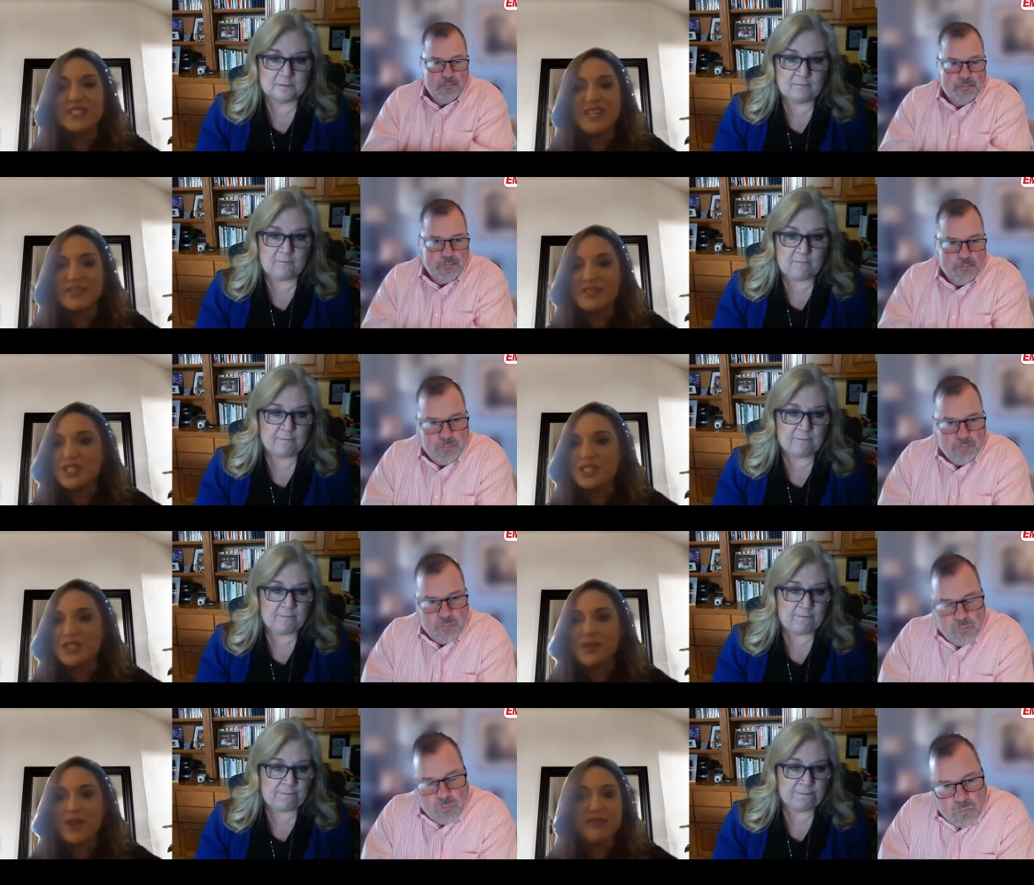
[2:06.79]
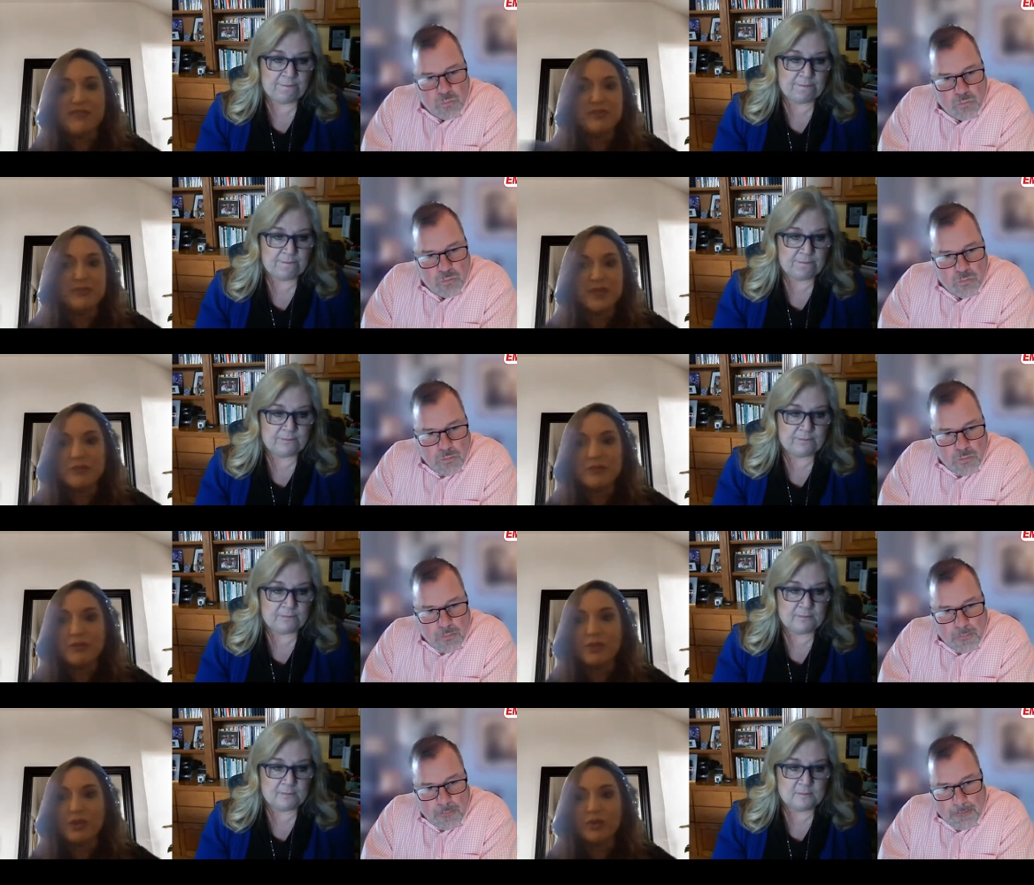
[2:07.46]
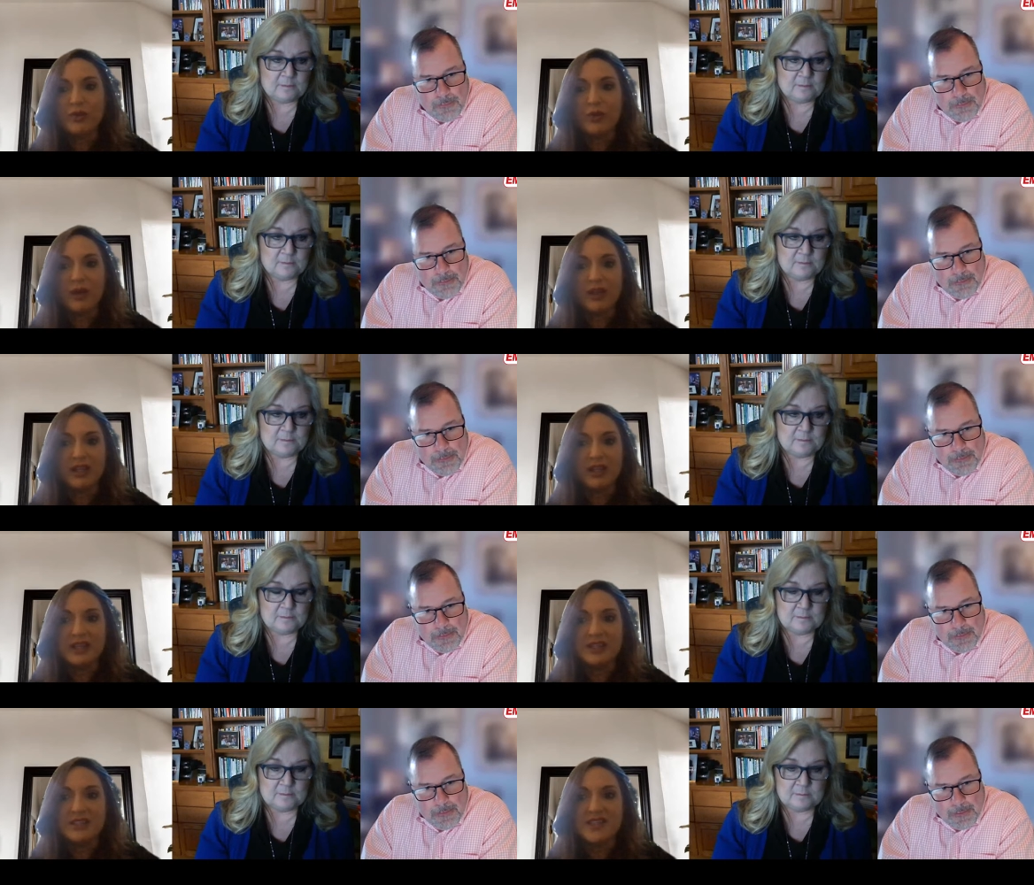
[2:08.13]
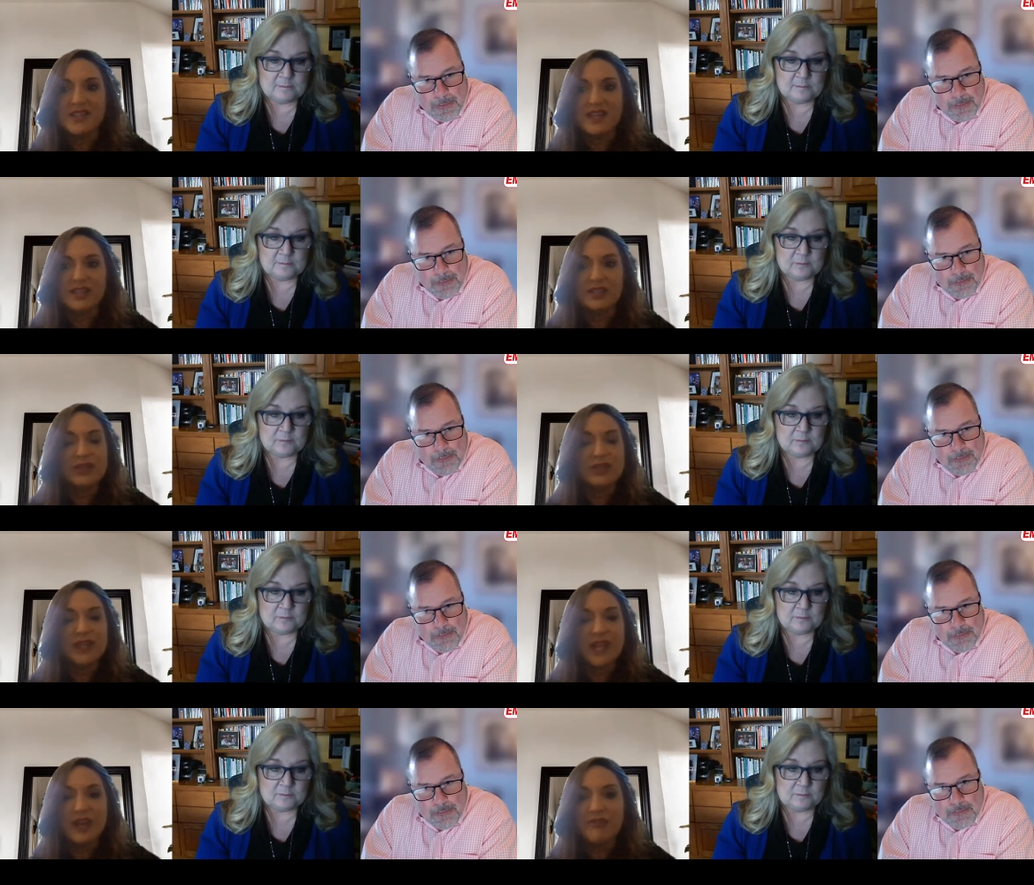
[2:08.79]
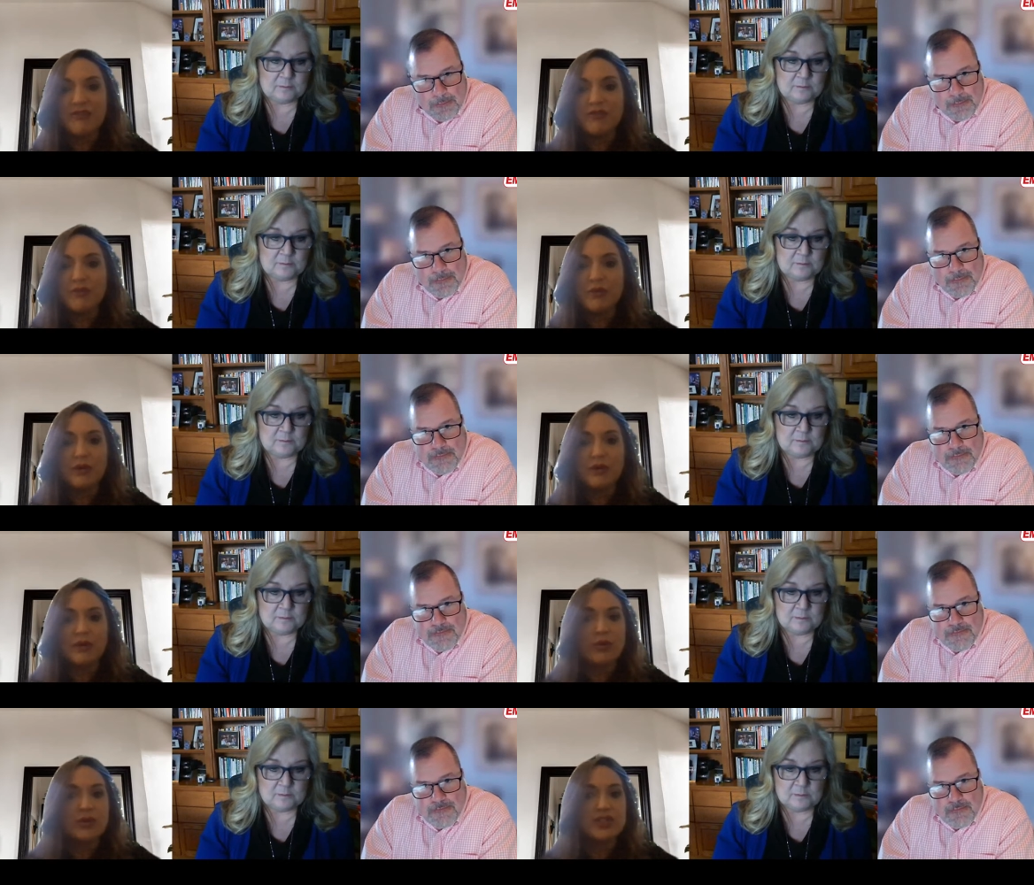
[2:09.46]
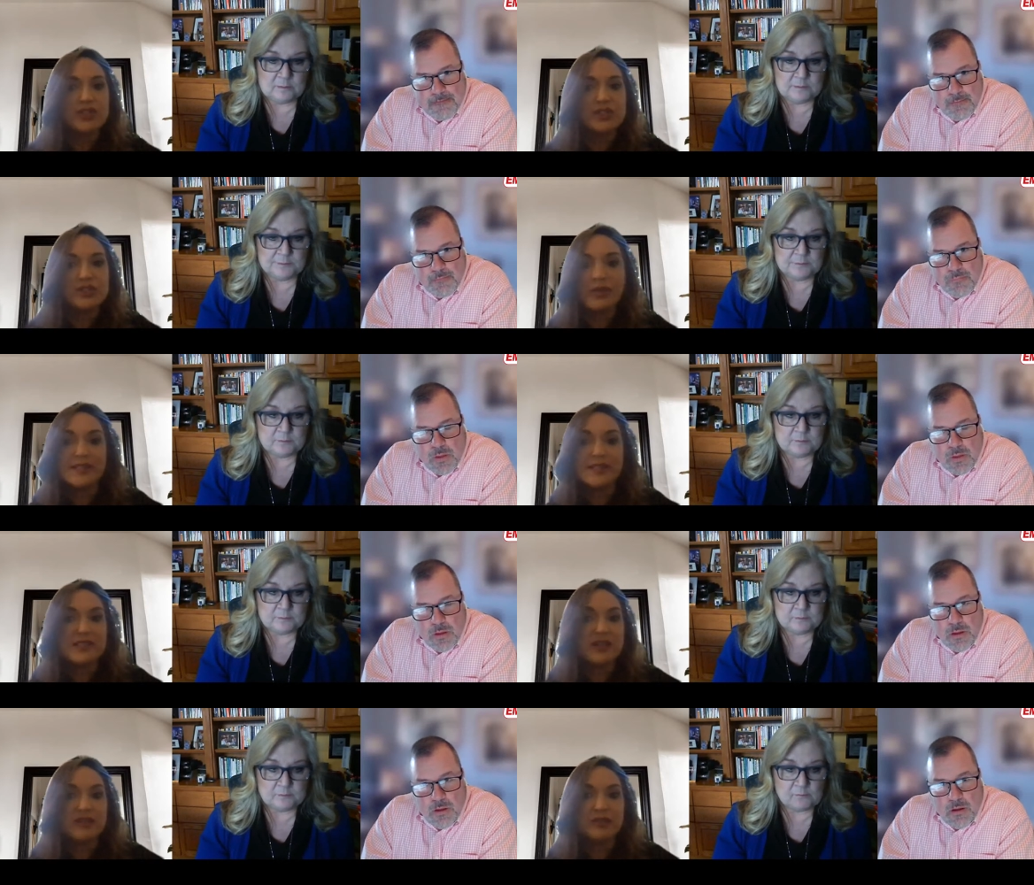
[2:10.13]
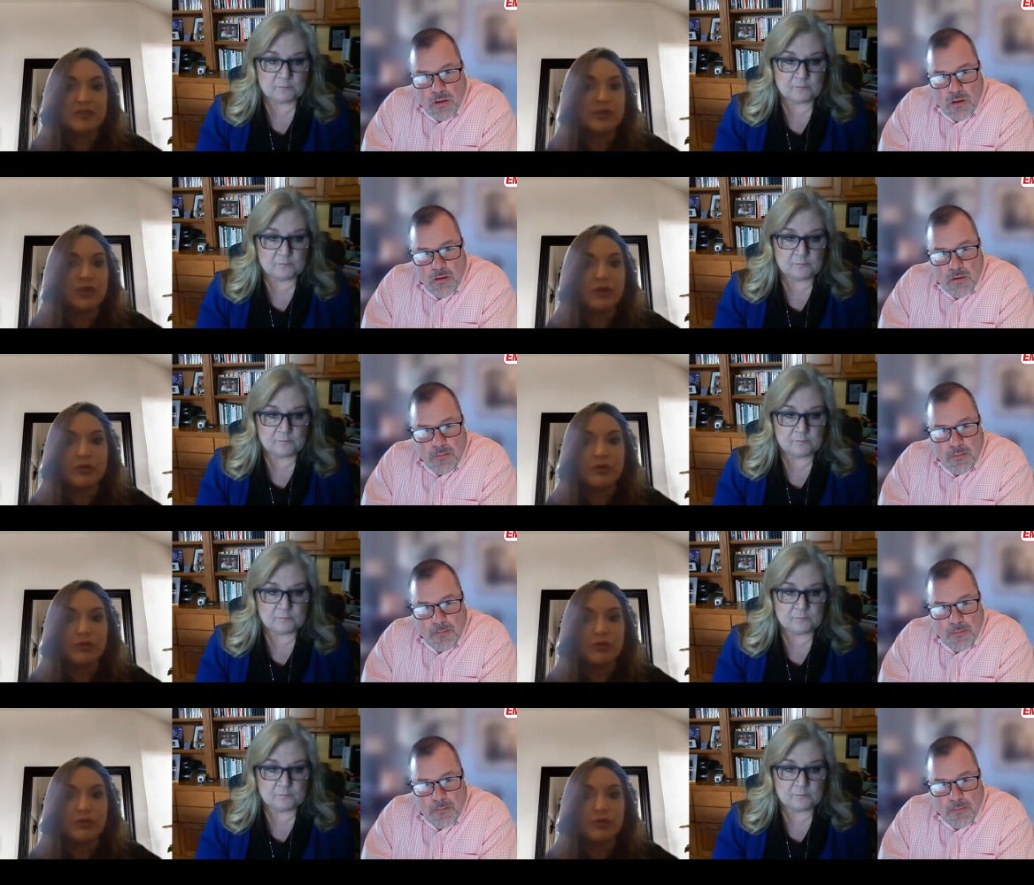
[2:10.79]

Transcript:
Speaker 1: David, do you have three important qualities that you look out for, or do you guys have your